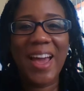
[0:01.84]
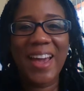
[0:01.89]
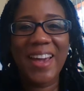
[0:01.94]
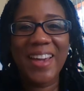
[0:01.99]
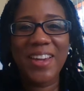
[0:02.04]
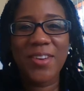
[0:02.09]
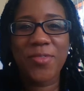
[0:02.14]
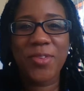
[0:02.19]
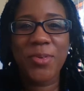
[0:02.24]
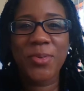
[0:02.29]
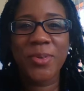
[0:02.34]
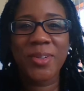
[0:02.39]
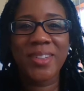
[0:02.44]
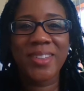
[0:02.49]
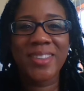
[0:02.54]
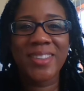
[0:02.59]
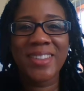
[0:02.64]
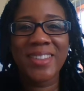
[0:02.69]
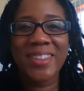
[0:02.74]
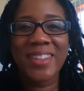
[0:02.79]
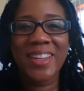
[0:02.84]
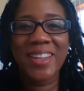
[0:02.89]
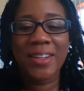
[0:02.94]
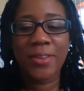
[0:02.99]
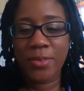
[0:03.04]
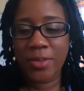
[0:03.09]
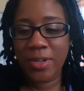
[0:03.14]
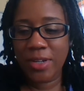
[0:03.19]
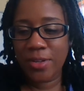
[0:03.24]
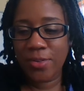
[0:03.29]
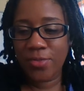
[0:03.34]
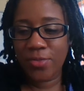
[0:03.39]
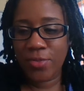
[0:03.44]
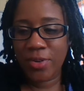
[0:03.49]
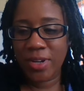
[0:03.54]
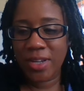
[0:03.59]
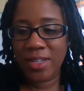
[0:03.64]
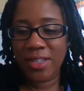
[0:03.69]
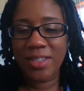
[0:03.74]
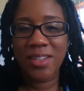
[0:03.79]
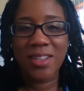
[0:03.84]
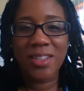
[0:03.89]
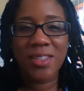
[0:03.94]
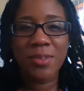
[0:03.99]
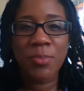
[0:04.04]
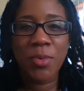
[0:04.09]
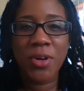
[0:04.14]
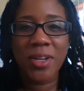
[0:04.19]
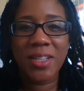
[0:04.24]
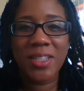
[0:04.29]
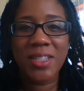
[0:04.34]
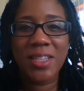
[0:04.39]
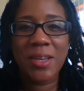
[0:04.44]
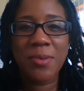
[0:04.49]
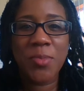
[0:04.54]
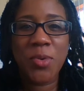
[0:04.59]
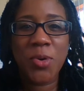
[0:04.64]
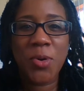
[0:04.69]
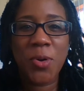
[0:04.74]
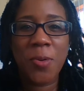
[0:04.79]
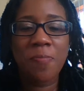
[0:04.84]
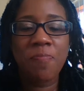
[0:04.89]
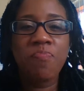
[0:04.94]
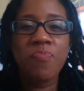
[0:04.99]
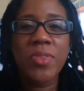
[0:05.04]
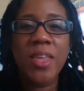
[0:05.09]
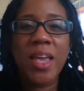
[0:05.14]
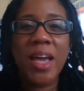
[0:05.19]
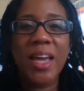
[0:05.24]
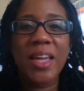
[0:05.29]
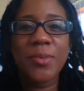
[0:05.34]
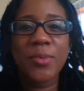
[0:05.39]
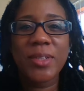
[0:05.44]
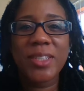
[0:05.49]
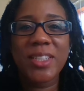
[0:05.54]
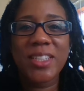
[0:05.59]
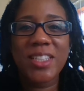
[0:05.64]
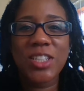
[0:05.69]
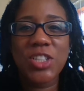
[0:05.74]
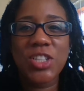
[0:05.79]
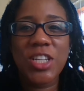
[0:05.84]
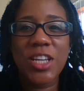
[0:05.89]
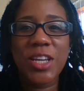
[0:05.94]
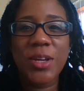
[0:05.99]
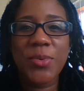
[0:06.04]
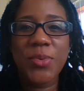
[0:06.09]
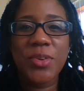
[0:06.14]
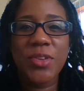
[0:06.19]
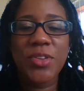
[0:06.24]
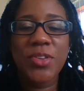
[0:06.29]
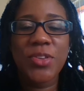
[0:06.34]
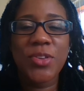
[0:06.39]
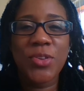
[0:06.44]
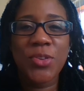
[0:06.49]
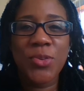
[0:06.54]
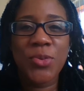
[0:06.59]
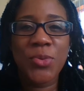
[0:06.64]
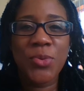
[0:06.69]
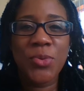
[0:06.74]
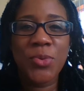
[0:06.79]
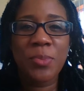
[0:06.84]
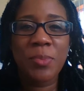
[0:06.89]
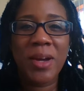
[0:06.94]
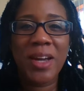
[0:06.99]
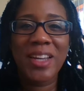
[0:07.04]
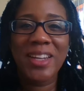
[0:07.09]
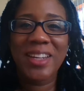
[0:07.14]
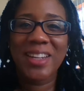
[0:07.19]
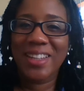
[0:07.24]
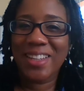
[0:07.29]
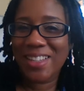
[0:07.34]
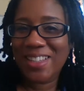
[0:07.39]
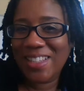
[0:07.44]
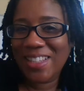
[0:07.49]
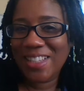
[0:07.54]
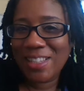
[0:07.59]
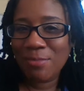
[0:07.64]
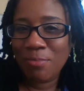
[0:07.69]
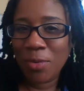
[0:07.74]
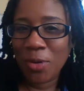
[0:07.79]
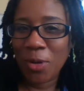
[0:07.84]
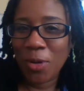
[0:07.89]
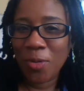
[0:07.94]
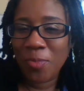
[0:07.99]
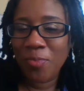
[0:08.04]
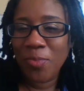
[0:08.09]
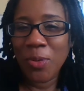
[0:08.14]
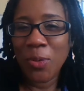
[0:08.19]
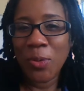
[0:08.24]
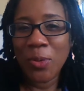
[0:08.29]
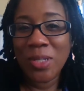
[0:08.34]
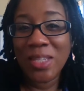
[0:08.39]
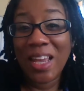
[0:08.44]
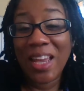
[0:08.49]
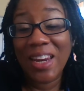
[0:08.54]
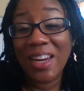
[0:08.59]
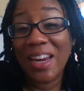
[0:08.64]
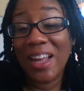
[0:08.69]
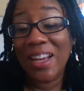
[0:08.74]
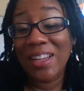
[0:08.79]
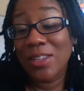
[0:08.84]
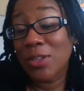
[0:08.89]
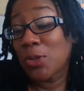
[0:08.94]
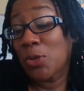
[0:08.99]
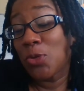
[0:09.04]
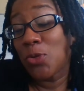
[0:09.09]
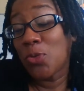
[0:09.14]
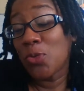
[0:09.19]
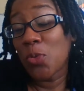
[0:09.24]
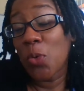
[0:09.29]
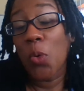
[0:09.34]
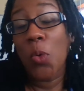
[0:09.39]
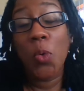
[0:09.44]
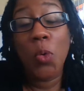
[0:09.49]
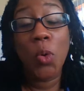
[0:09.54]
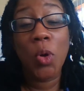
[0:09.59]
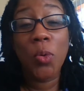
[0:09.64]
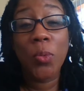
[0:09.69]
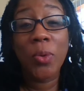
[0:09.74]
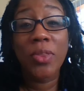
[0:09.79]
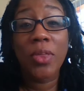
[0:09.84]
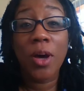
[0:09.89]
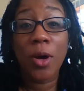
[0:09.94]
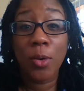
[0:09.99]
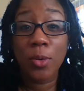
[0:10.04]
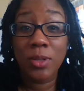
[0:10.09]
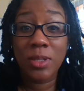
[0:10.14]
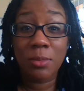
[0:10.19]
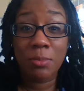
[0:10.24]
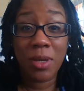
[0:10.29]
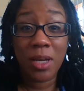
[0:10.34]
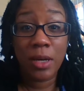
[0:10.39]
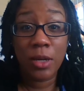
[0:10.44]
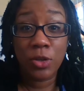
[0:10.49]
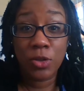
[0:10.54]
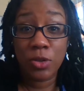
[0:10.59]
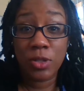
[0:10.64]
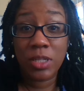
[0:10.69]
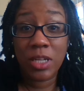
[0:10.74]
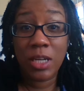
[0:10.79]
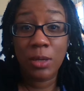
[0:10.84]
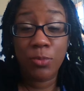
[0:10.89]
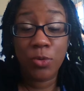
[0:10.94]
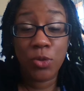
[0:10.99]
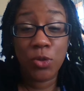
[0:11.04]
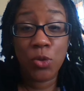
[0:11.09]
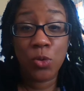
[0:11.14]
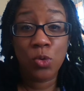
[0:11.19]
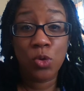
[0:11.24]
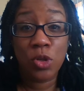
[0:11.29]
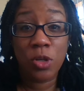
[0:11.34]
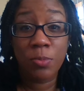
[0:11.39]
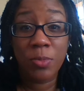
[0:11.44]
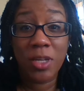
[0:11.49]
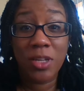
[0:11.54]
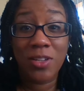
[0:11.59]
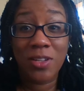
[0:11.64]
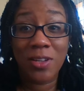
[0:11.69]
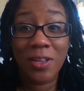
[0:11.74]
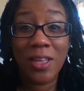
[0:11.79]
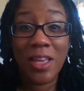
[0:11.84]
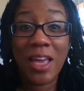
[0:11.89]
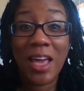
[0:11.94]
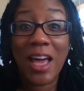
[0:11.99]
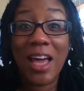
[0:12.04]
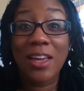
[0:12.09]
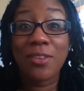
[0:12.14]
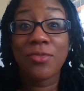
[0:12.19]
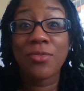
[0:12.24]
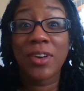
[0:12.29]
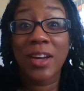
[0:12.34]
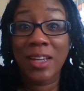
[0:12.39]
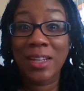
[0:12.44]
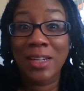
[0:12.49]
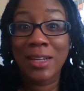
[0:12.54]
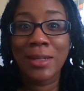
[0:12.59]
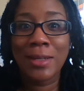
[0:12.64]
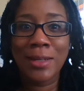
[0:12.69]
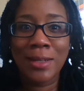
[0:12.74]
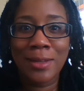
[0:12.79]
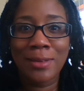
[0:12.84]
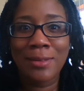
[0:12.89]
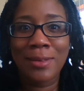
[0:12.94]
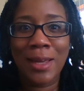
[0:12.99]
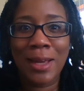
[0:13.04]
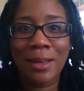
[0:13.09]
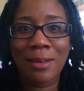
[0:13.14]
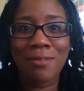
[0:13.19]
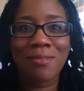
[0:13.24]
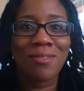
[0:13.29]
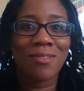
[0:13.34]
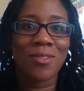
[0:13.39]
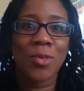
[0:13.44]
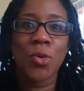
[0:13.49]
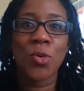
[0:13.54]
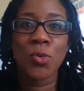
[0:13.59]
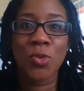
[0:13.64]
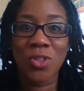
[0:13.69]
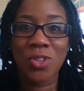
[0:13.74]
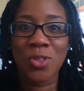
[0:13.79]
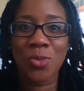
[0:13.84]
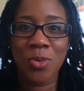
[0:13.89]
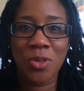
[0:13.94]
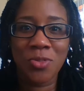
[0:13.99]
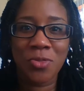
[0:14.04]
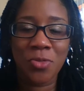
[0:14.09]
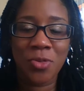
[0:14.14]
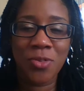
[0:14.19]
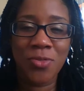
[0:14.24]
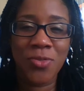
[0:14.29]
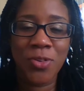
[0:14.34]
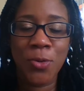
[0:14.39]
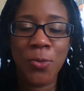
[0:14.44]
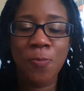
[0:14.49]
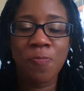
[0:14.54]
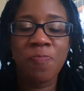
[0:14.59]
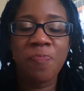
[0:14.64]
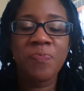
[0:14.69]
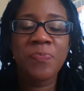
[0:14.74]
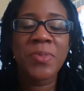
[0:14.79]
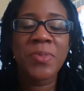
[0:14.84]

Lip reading: Hi everyone, Hillary DeFreitas, Marketing Mom. I wanted to share with you my latest blog post, and it has to do all with how to manage your time on social media. I finally did that Hootsuite review.